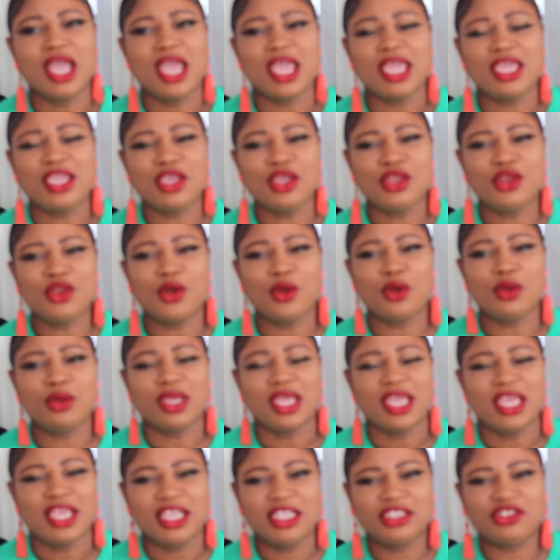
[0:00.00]
You know,
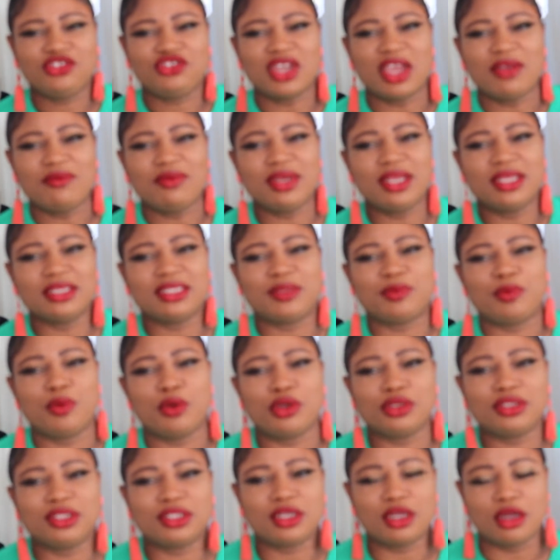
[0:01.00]
he's driving a
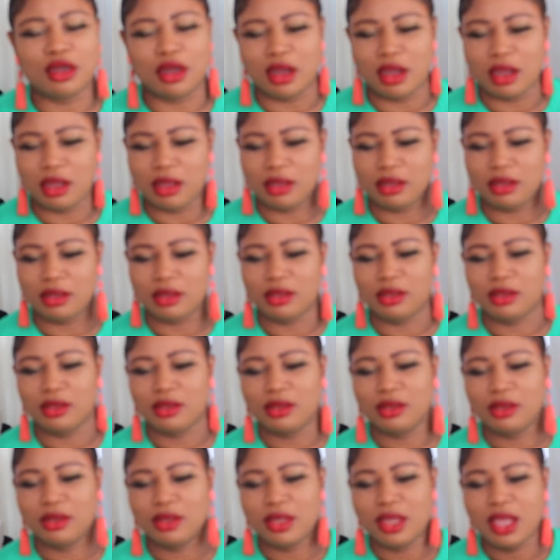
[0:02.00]
sports car.
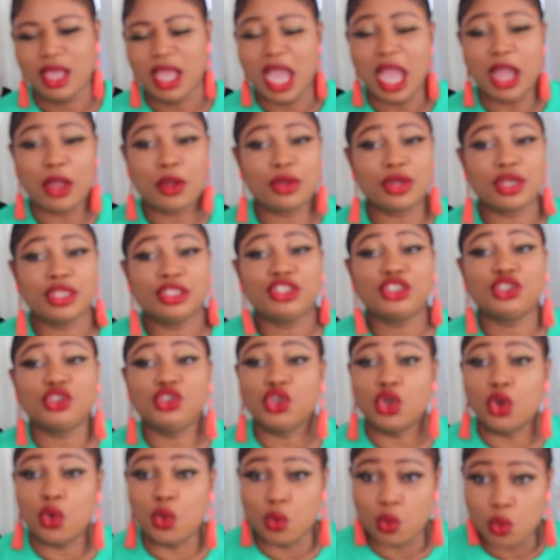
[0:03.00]
According to
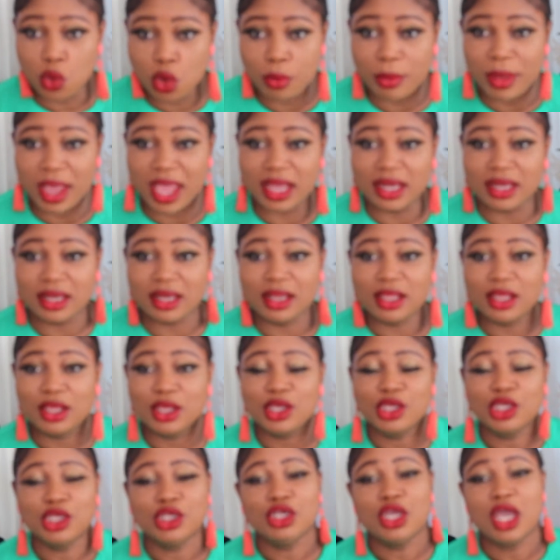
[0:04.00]
your woman,
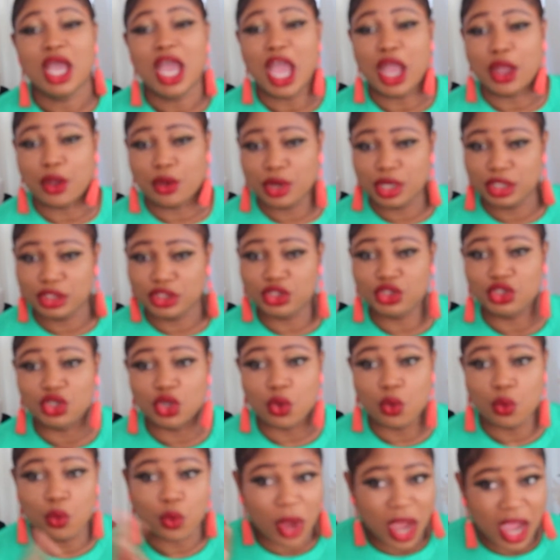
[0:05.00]
according to
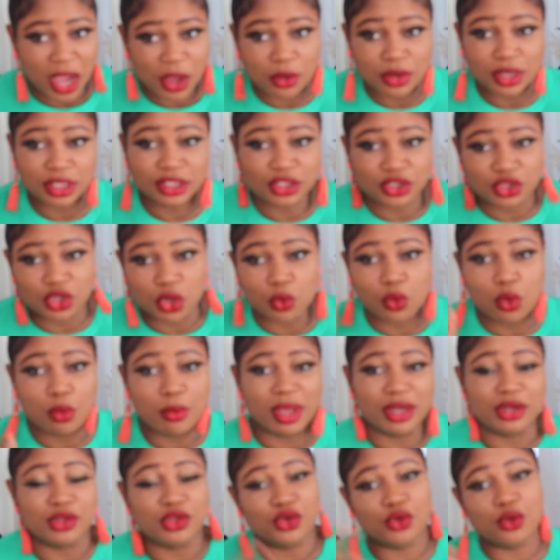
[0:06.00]
your, according to your
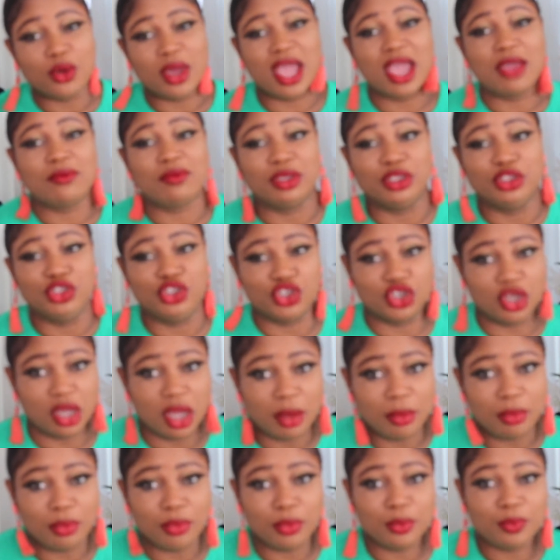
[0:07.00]
woman, you don't have a
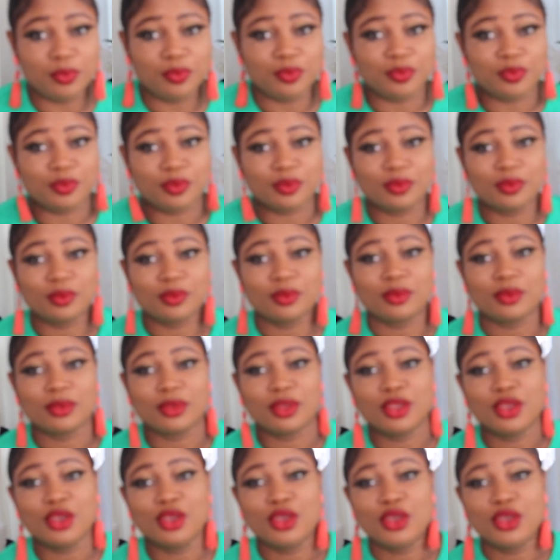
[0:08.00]
job.
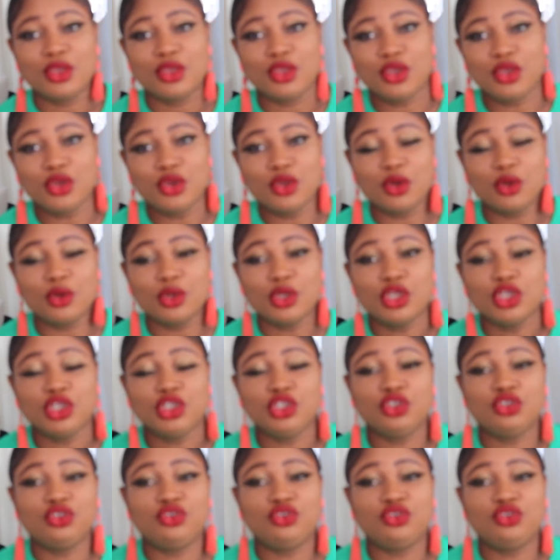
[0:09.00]
You know, you're